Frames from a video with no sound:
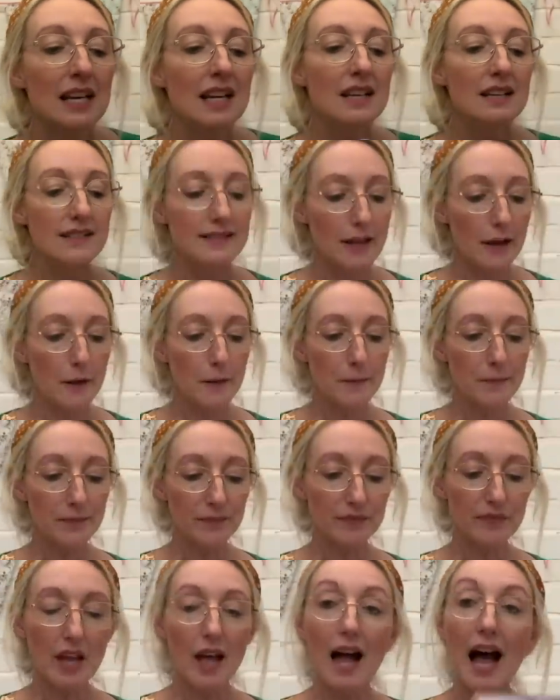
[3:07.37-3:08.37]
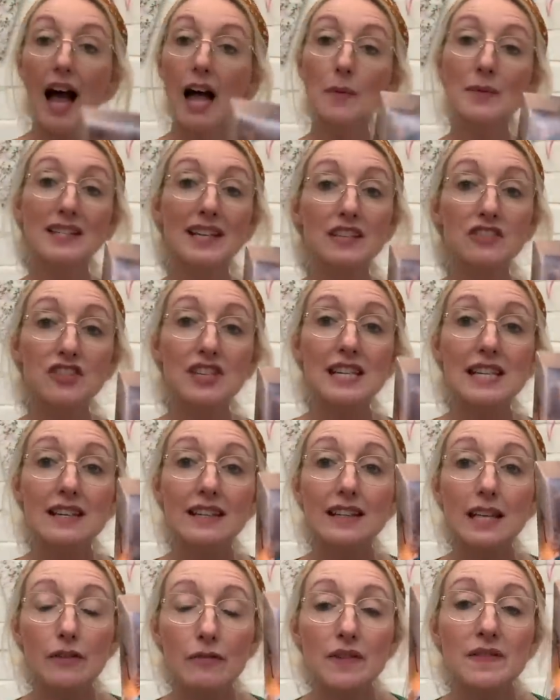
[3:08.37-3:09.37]
So I was actually
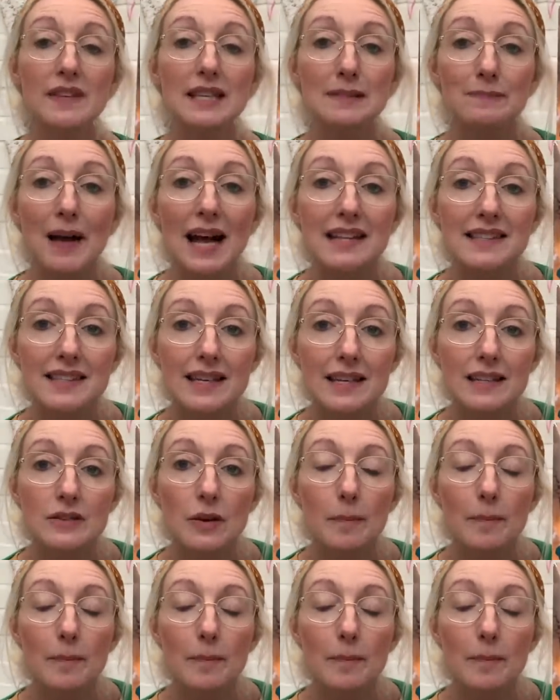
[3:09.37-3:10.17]
given this pattern